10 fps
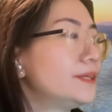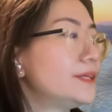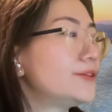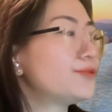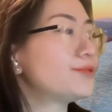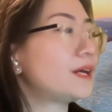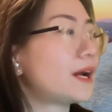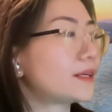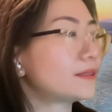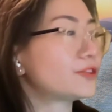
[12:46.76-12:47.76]

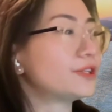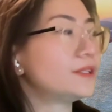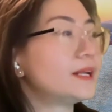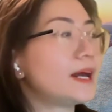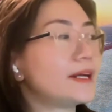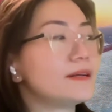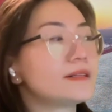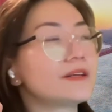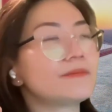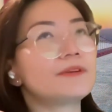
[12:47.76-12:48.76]
introduction like a
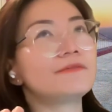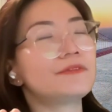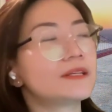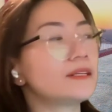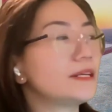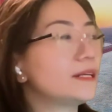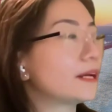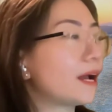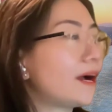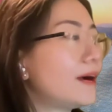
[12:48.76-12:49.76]
separate fixed
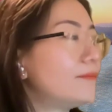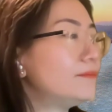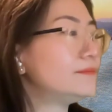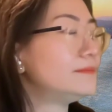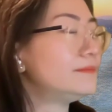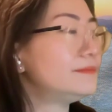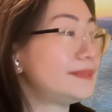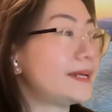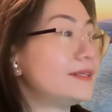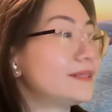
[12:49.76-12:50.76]
income
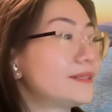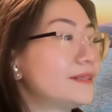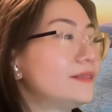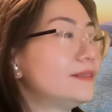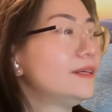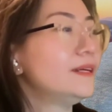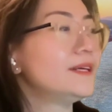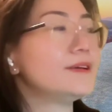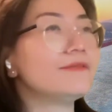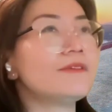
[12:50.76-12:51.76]
license
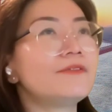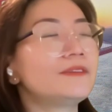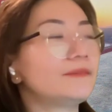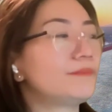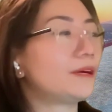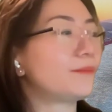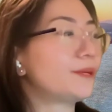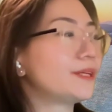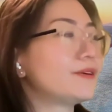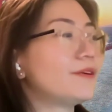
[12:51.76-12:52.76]
involve the
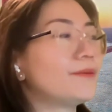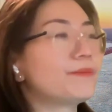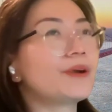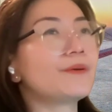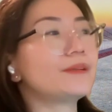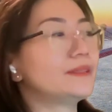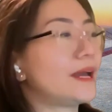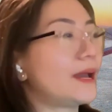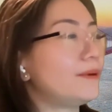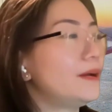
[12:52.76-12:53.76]
public or private
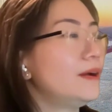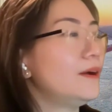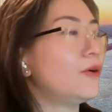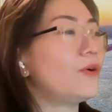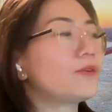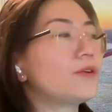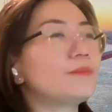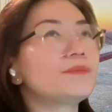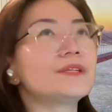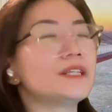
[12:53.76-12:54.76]
debt or
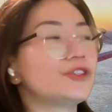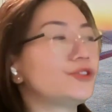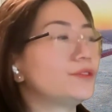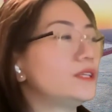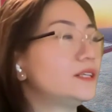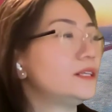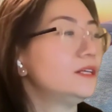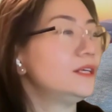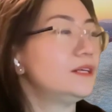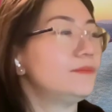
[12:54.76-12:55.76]
corporate issuer
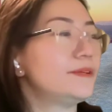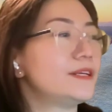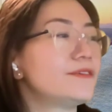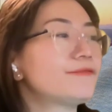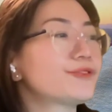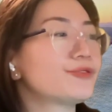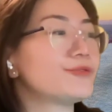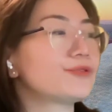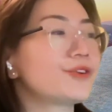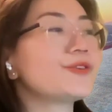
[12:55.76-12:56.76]
believed
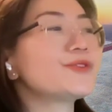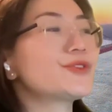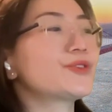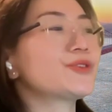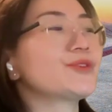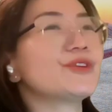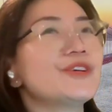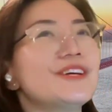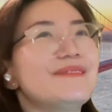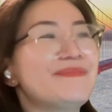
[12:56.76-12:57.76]
to close to
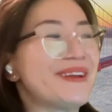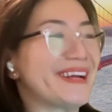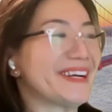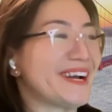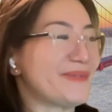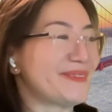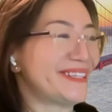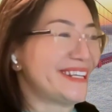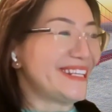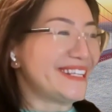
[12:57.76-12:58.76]

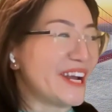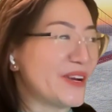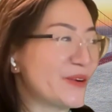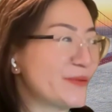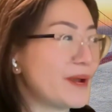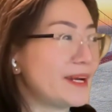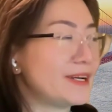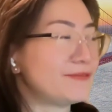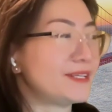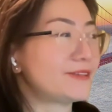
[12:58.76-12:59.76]
bankruptcies that could
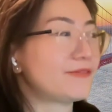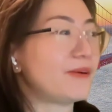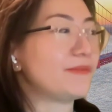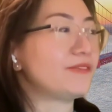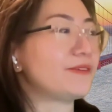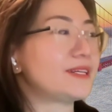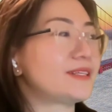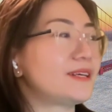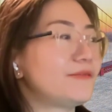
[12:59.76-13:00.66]
benefit from investor